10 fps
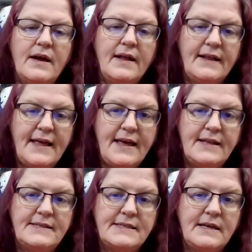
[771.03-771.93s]
I like the
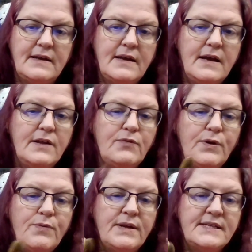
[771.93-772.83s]
heads. The
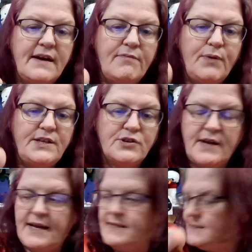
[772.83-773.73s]
wood ones have pointer
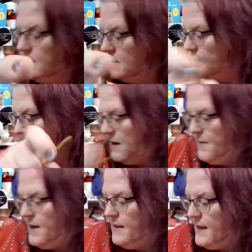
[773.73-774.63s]
heads.
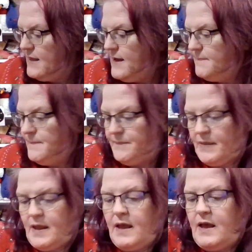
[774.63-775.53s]
I like that.
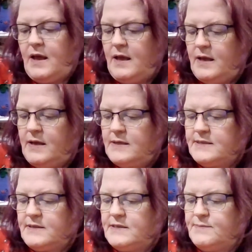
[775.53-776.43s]

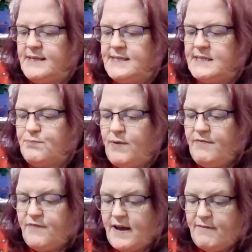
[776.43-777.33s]
So there's my
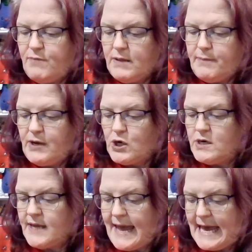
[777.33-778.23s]
6.5
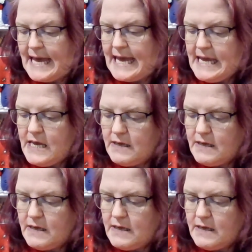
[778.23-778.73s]
millimeter K.